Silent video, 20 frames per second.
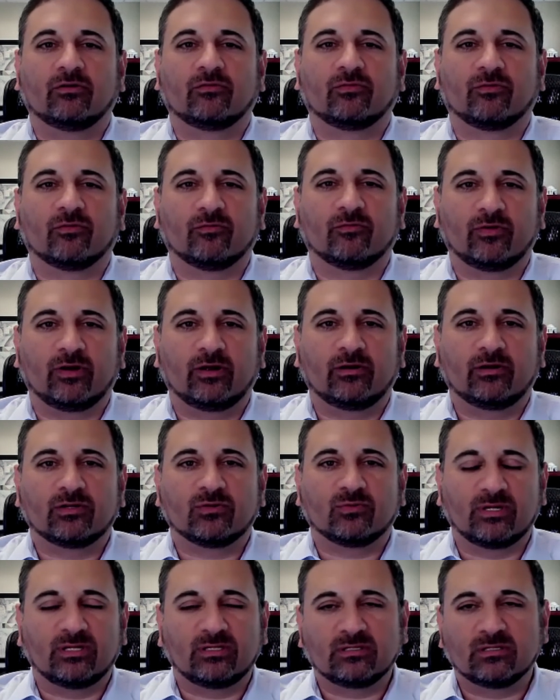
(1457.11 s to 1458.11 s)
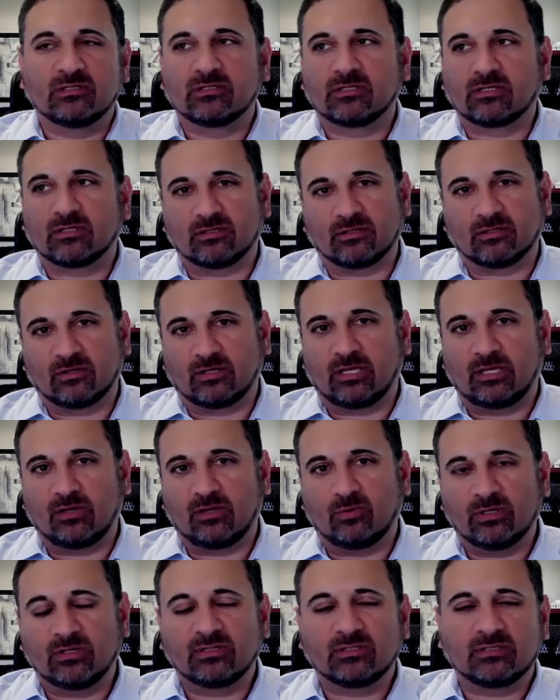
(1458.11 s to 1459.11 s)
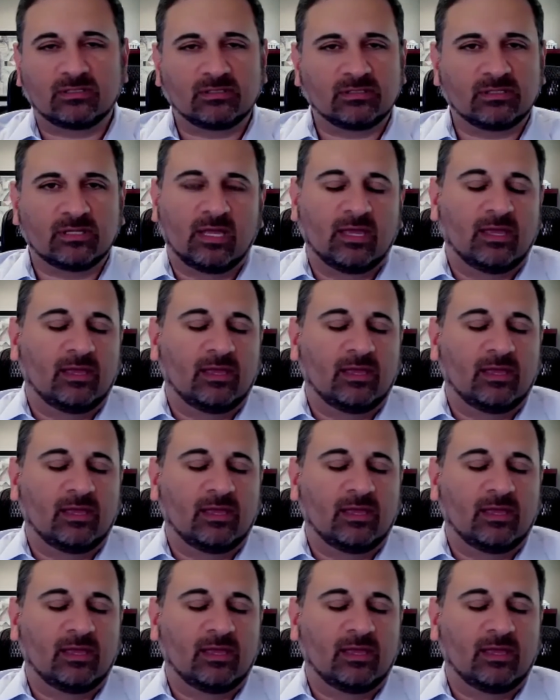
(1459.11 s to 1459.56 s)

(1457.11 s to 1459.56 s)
for various reasons because they're key witnesses?